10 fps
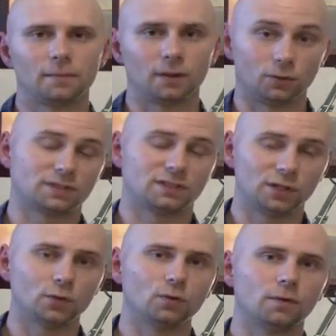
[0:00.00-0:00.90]
or
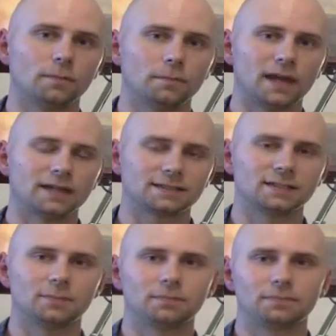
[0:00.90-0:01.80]
steel
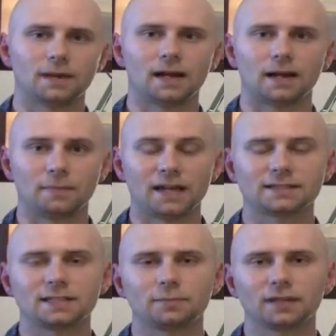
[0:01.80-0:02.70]
mounted
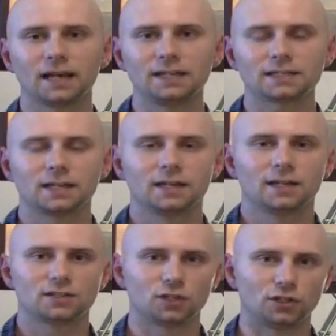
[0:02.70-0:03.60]
mounting plate,
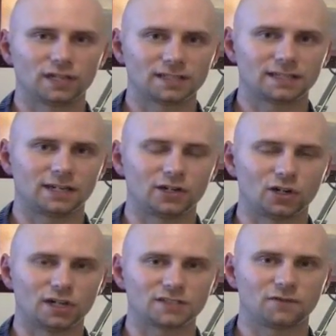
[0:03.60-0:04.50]
so it does get a
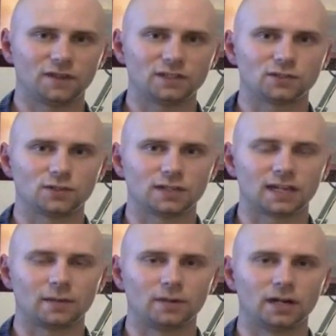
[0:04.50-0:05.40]
nice fit to the
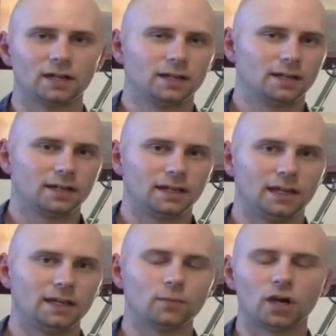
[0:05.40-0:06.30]
camera.
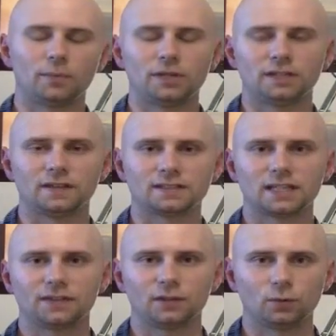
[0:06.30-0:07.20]
In my opinion, there's
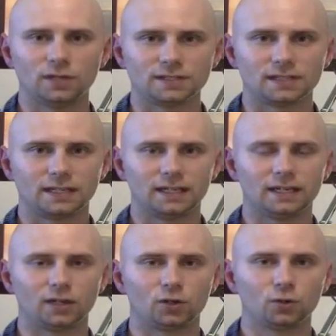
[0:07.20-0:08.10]
nothing worse than
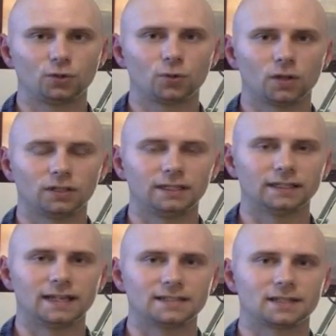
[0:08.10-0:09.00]
getting a good quality
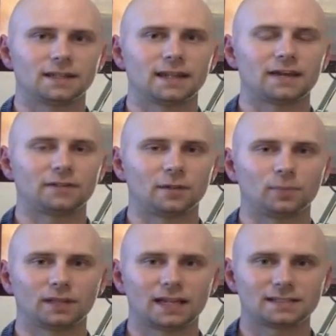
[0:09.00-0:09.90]
lens and then having a
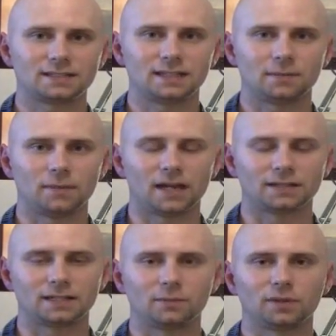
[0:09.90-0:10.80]
plastic
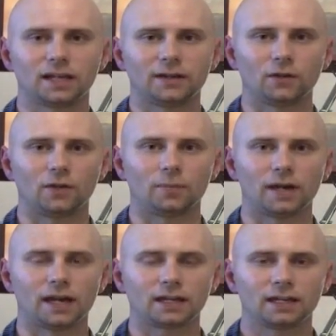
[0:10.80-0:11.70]
mounting plate on the
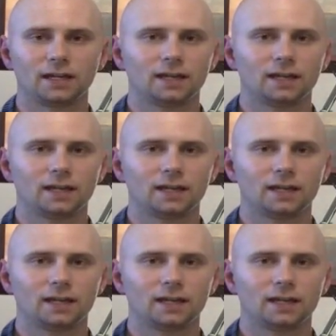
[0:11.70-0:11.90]
back.